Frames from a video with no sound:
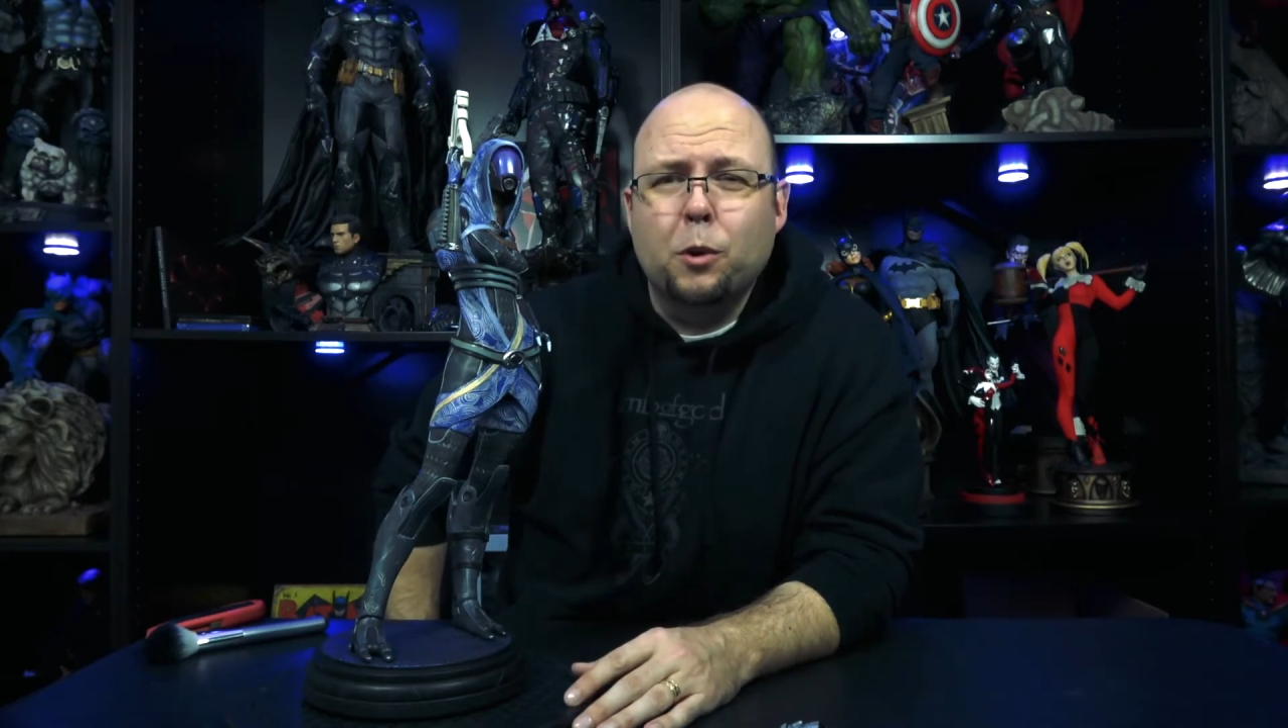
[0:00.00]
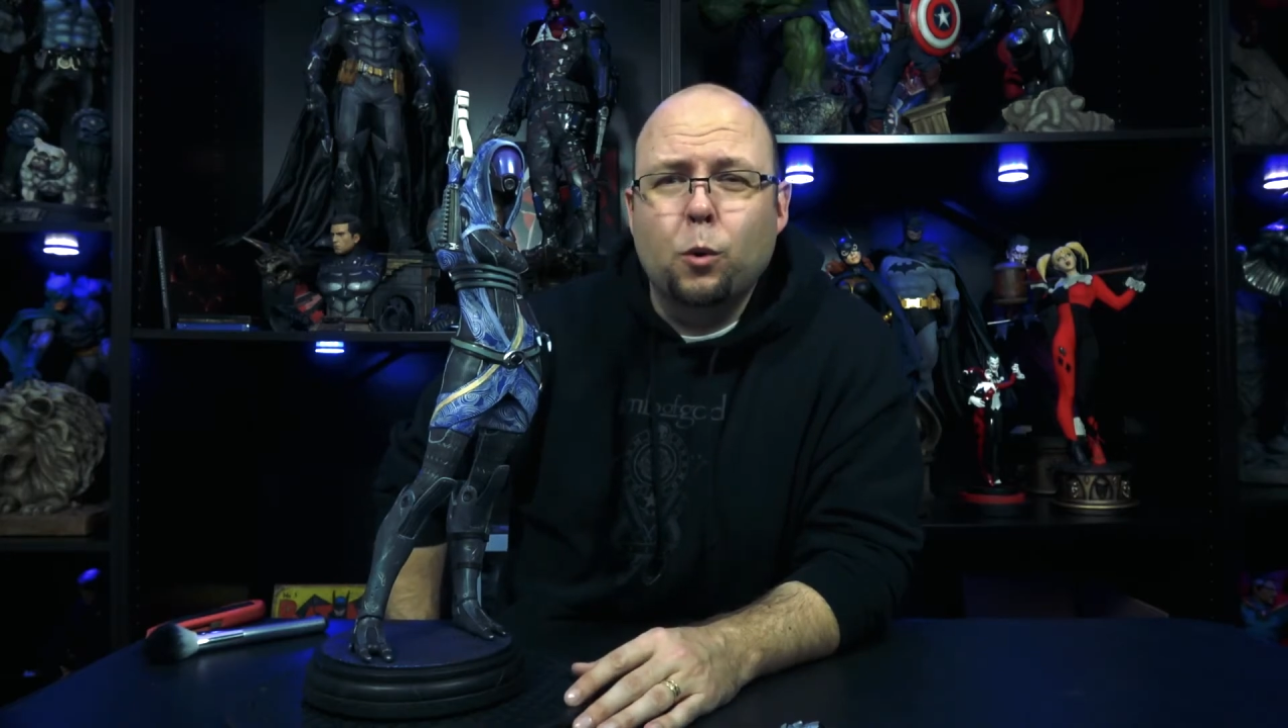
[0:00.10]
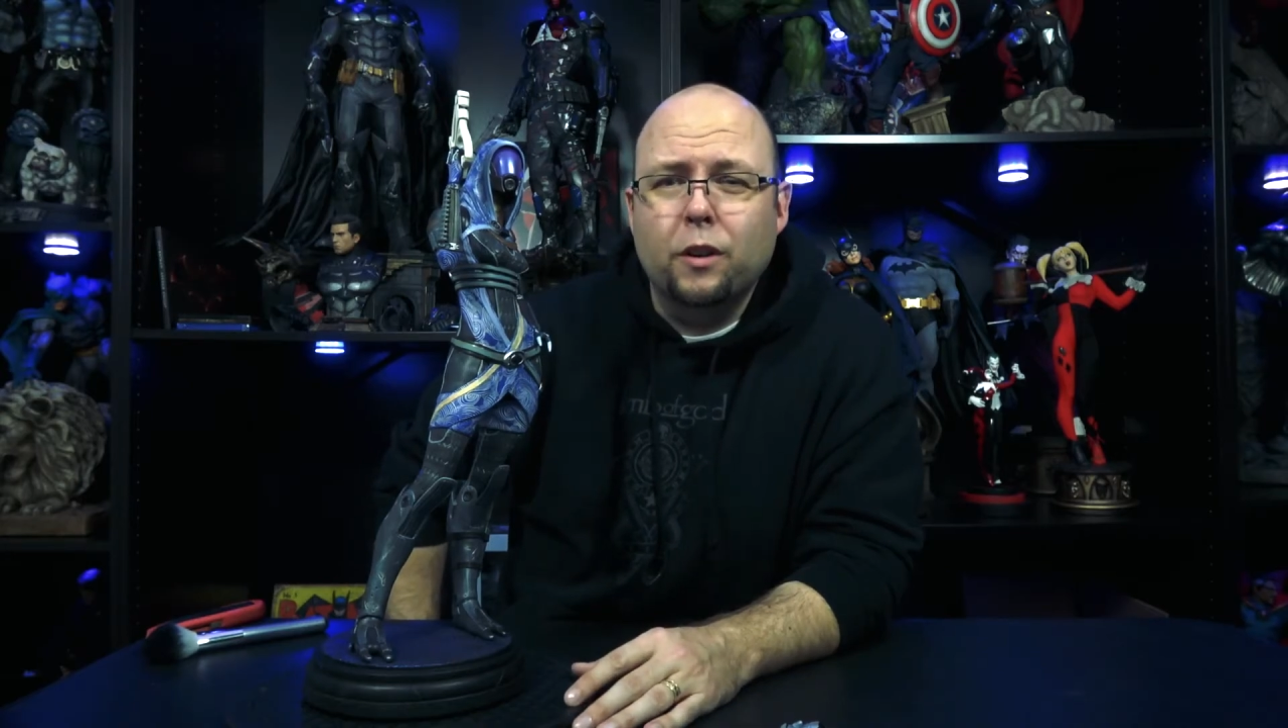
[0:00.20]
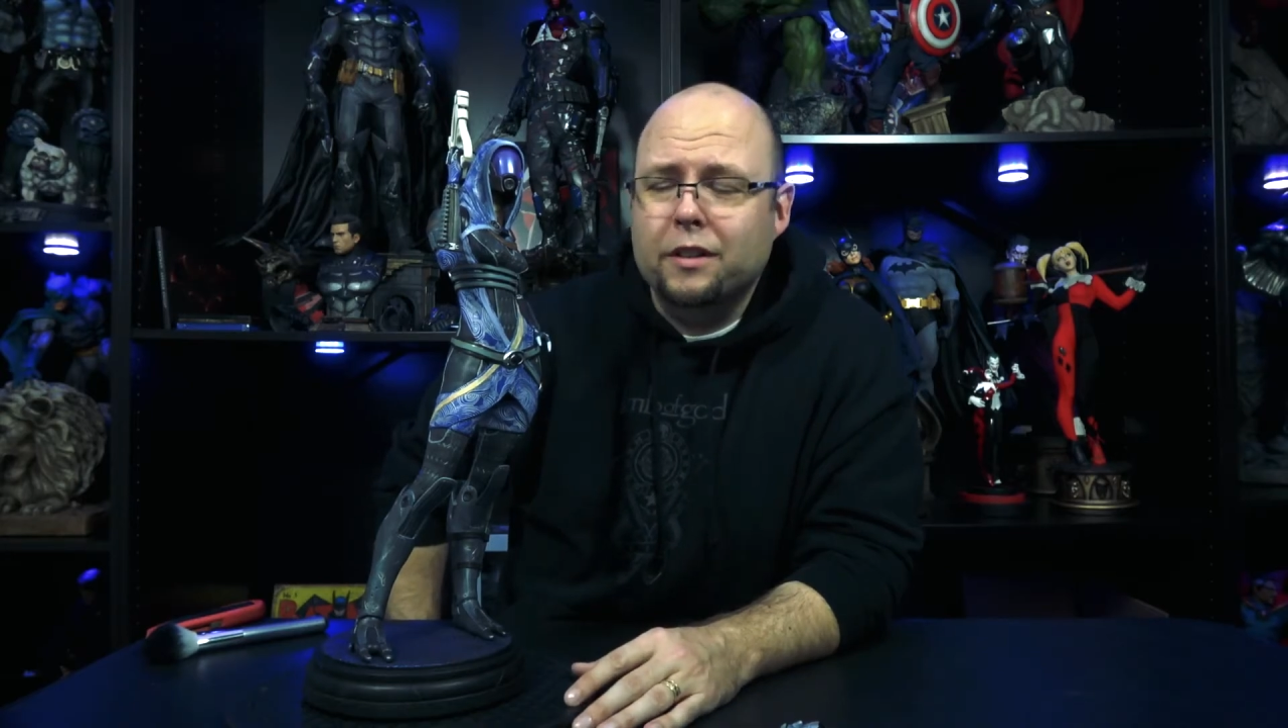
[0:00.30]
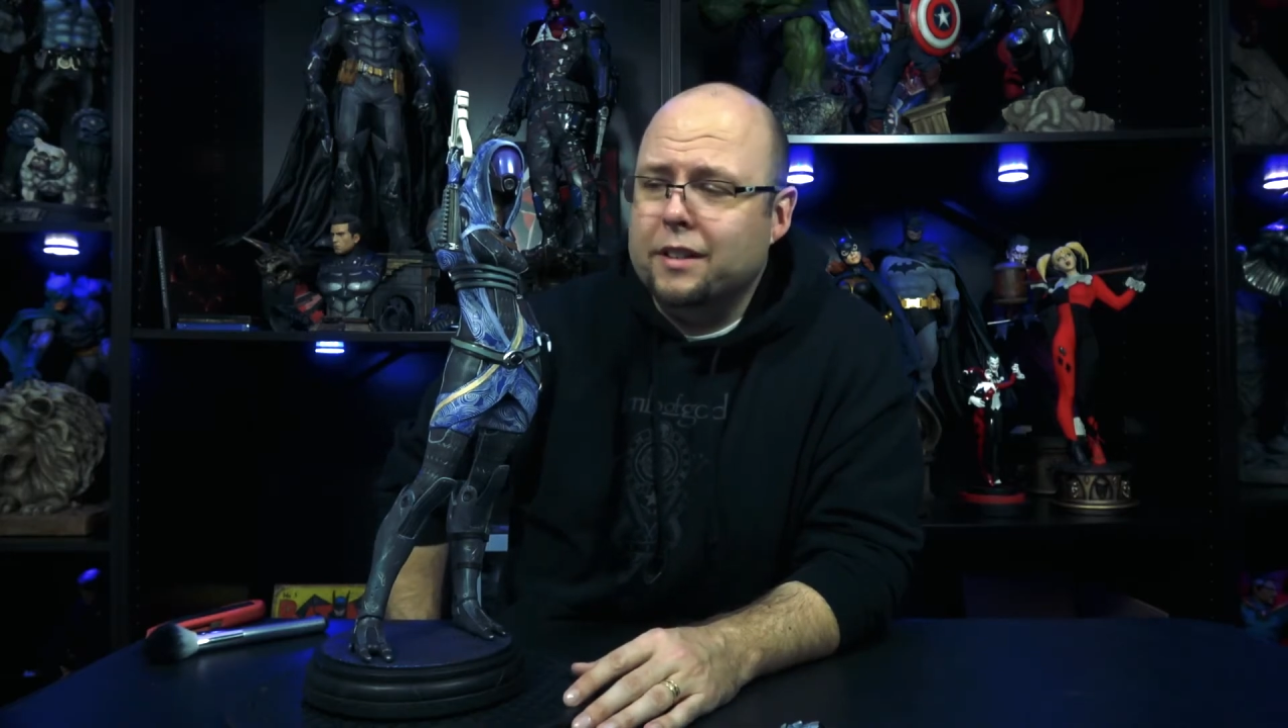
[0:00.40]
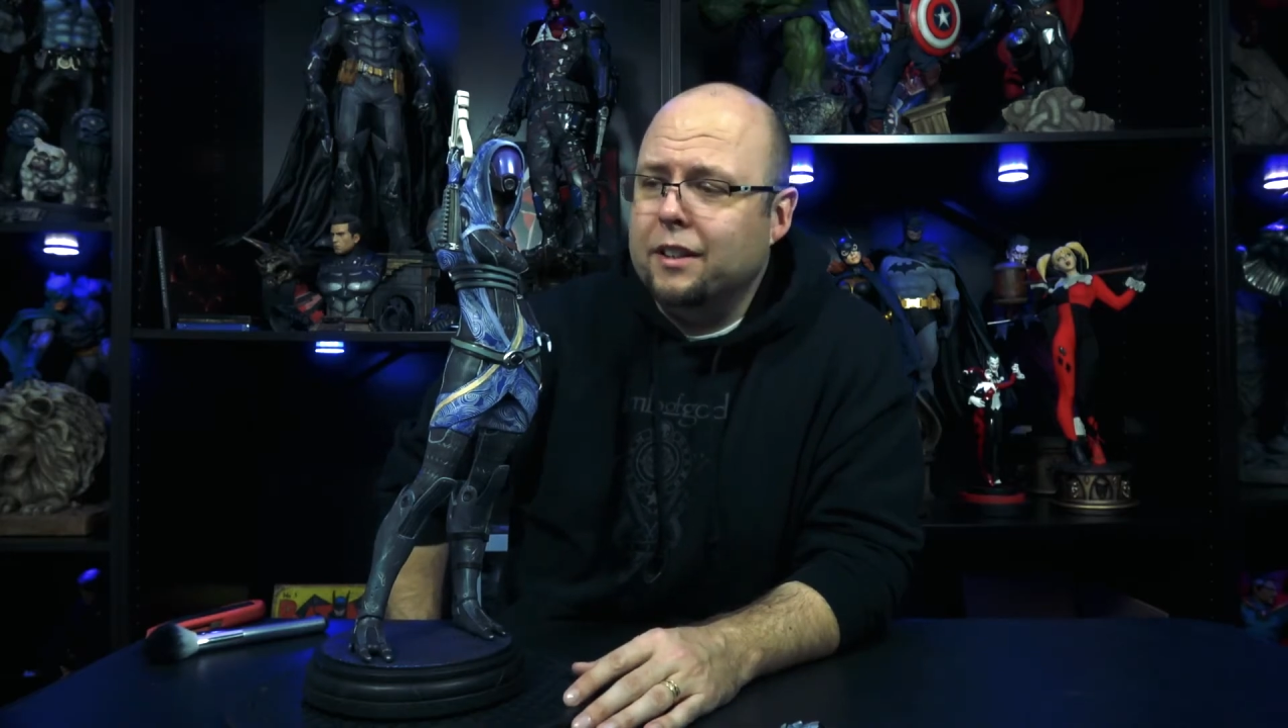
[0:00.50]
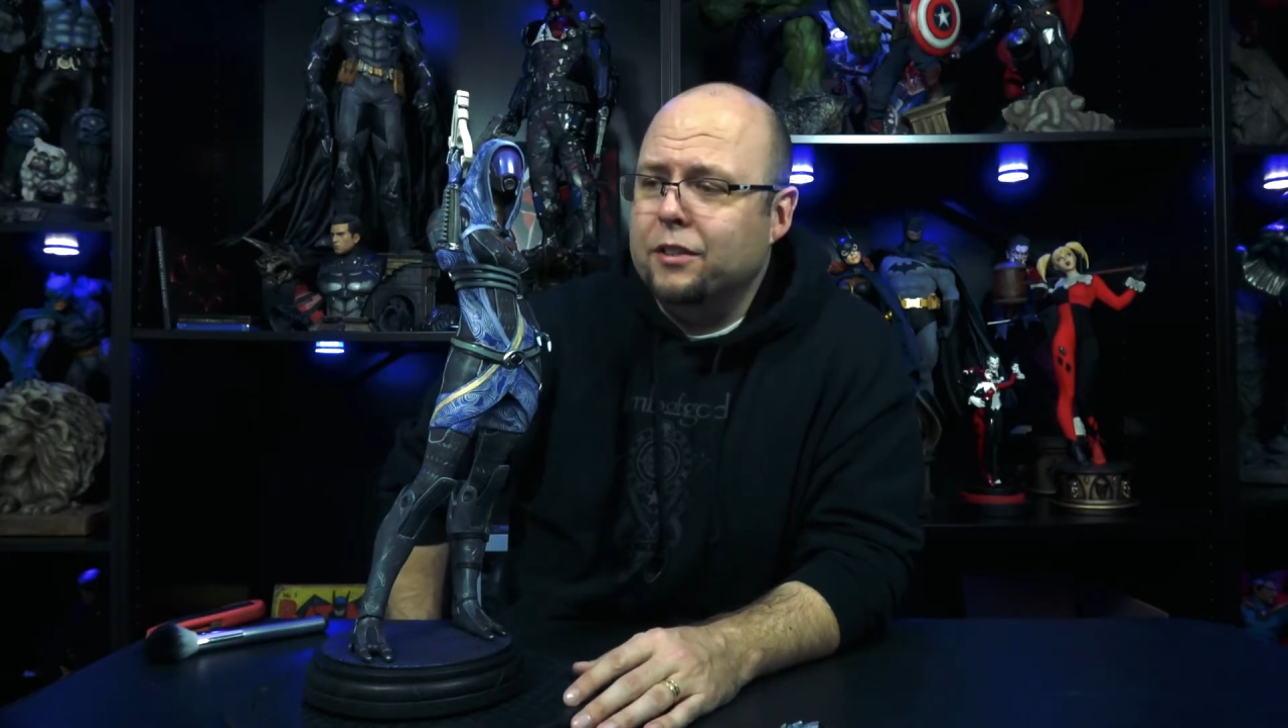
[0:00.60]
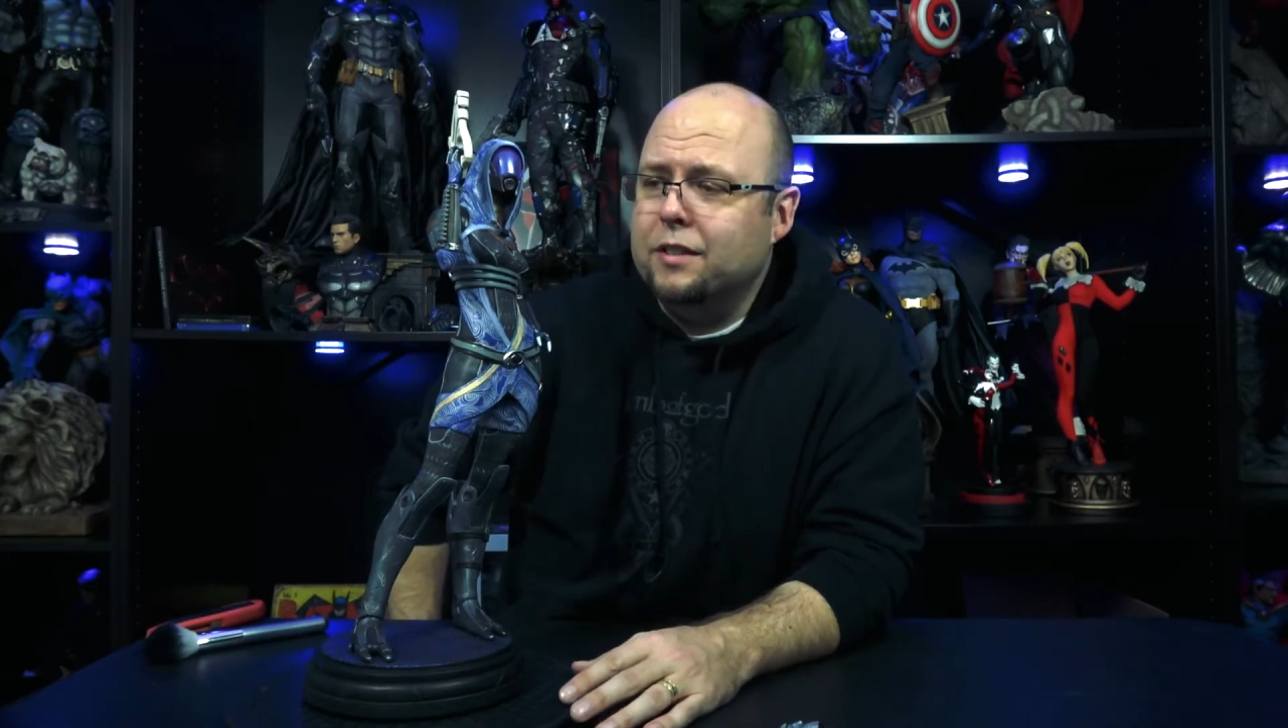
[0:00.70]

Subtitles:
quarter scale